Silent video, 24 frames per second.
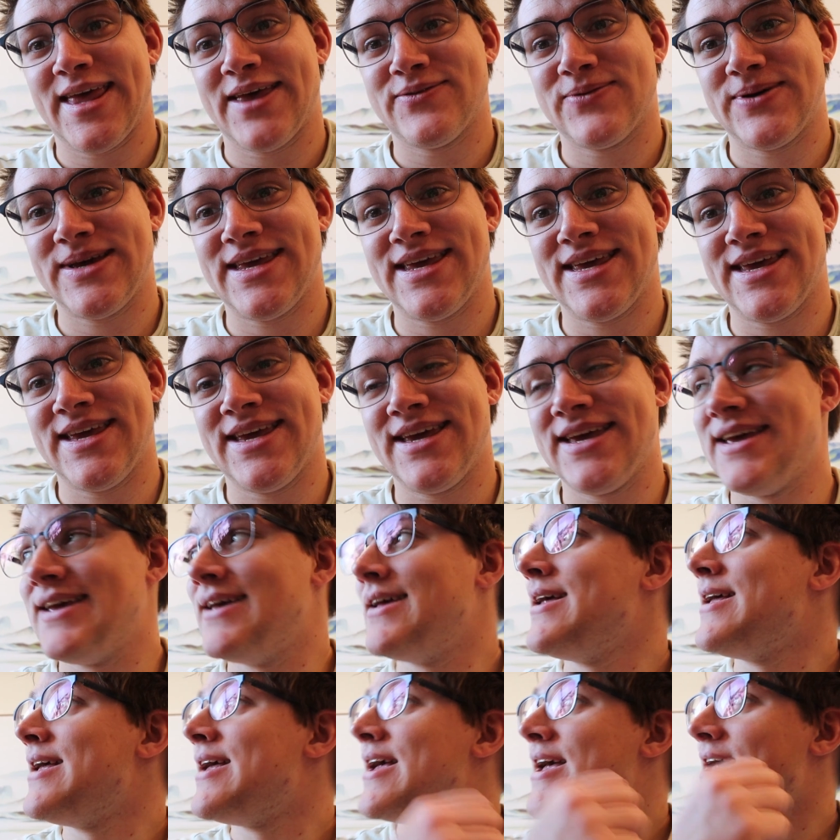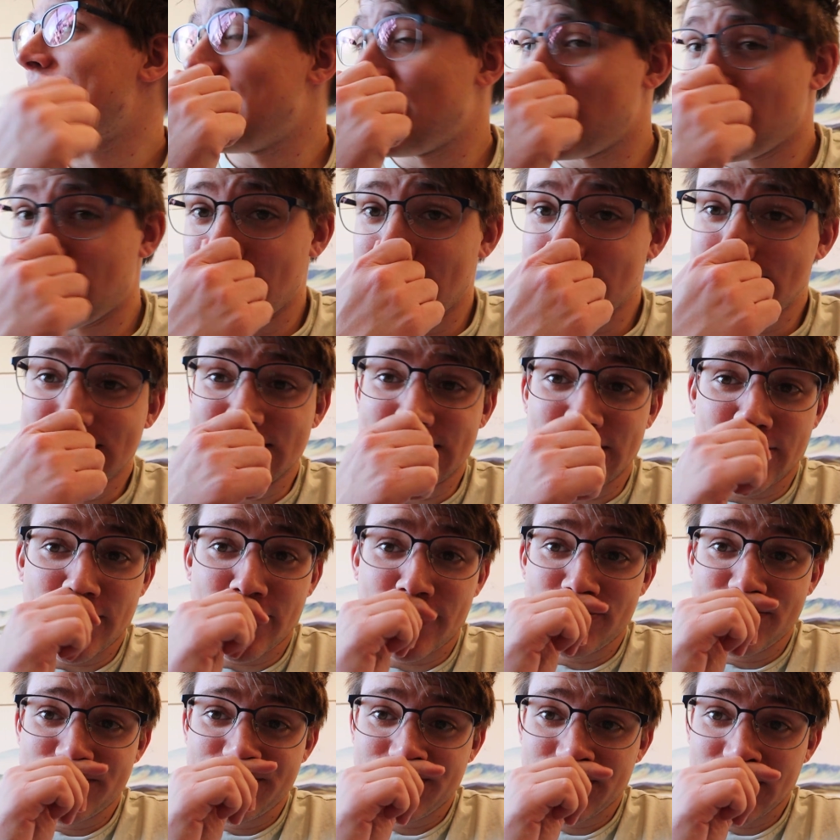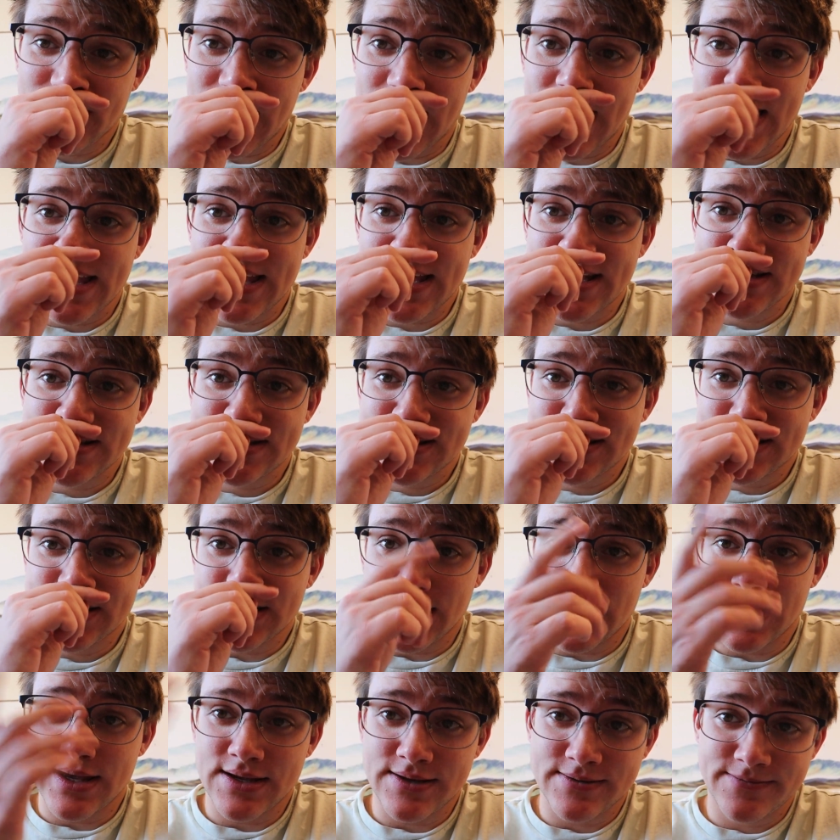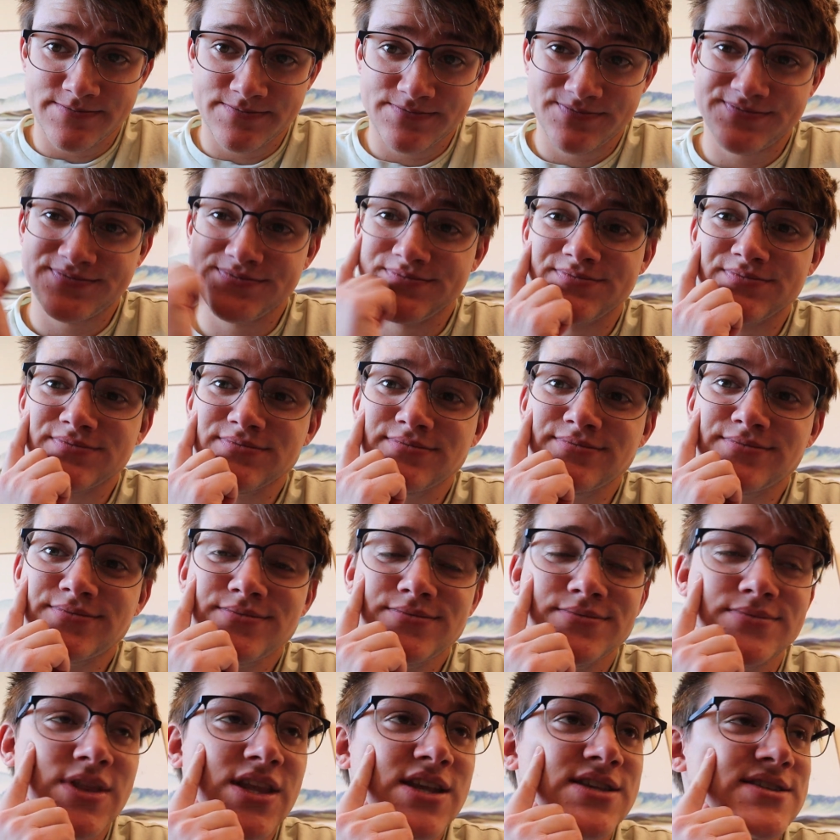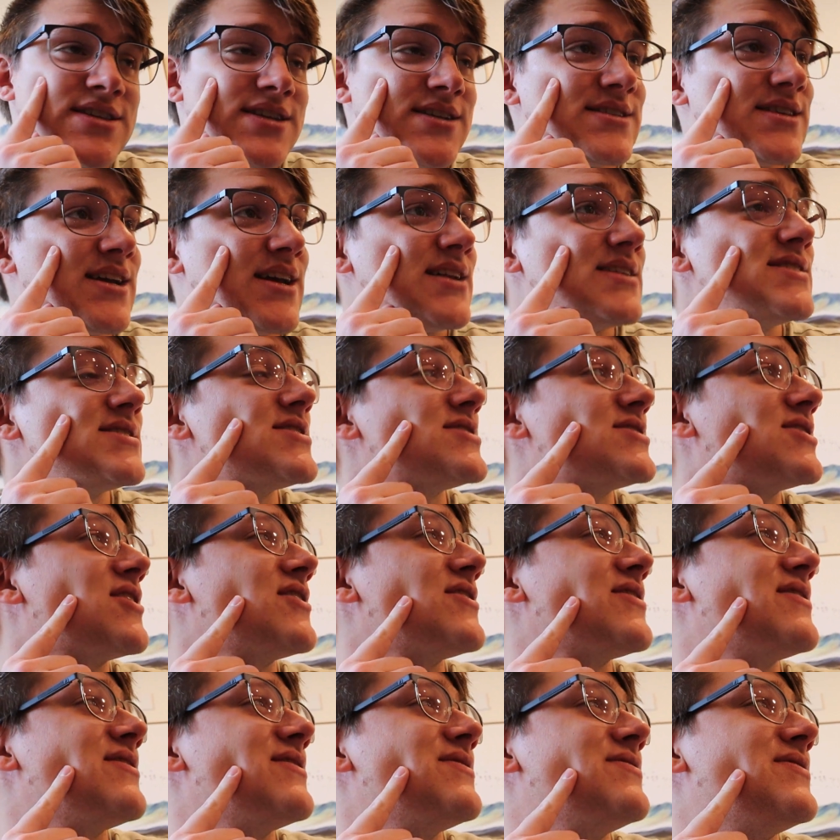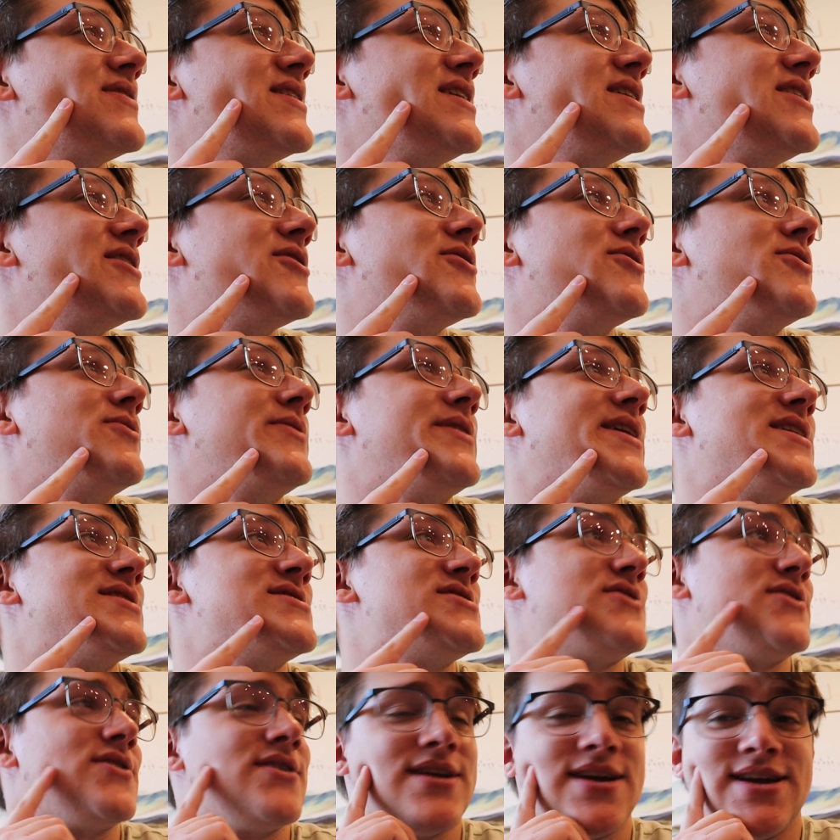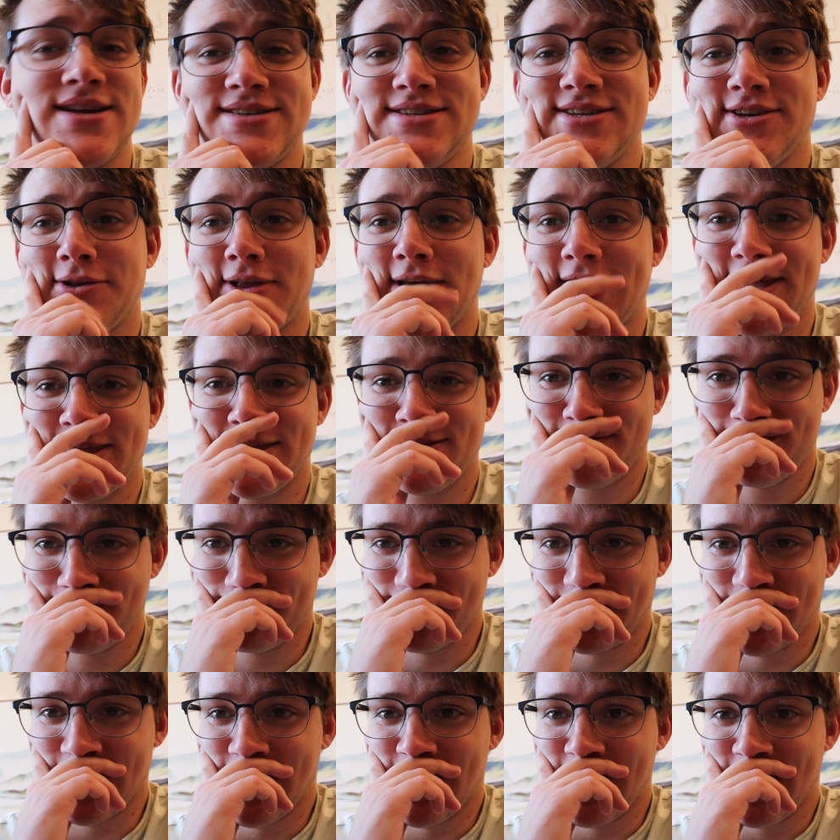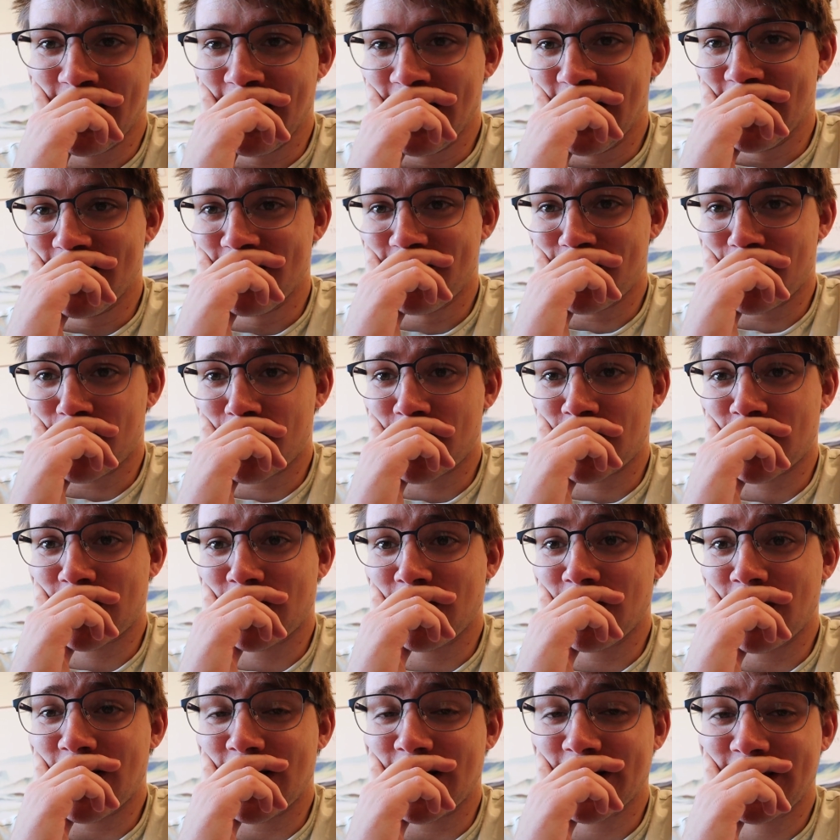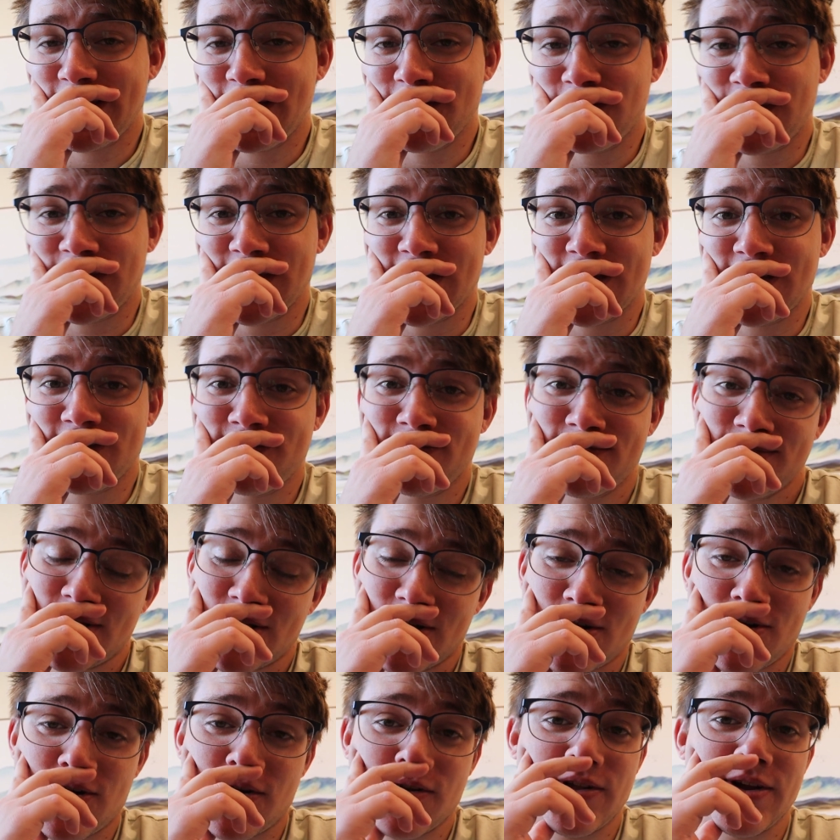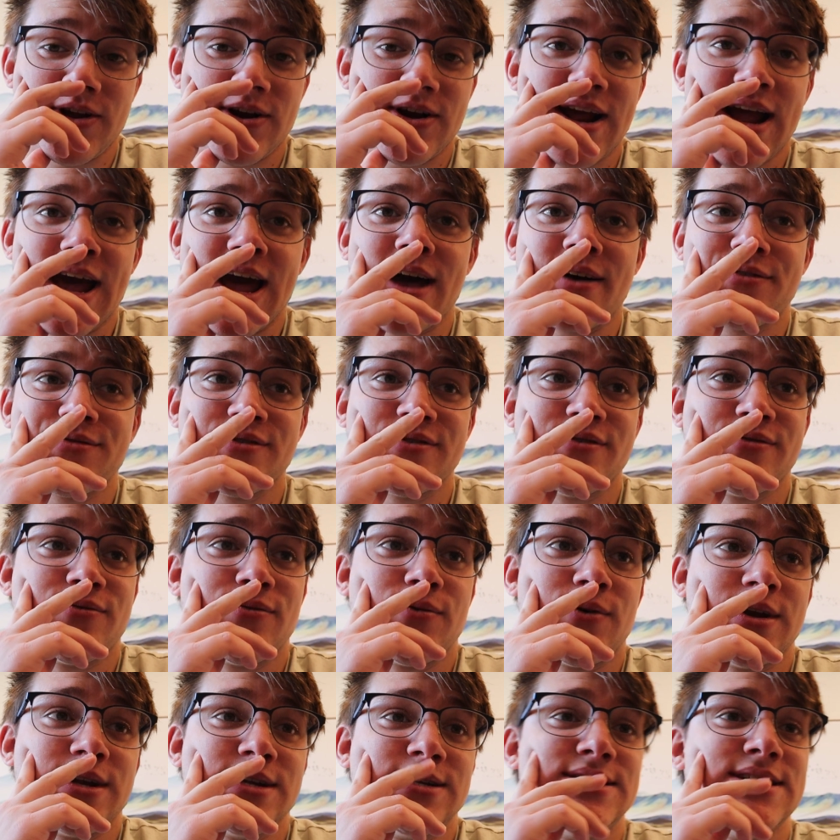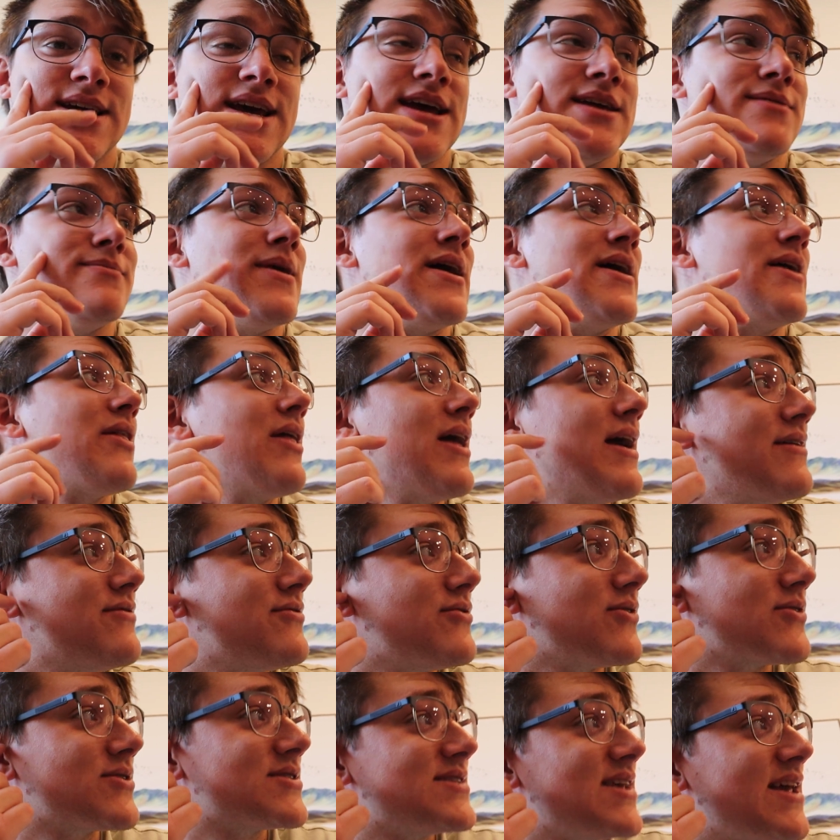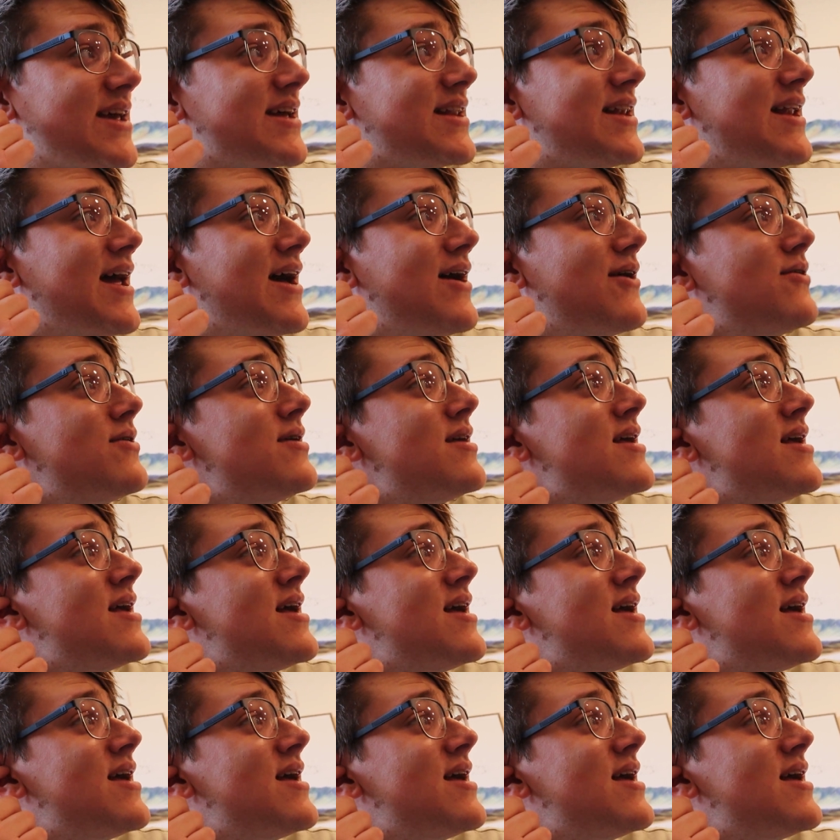Anyway, so I guess since I didn't start the video yesterday till like 4 o'clock, you get the earlier half of what a day in my life looks like now.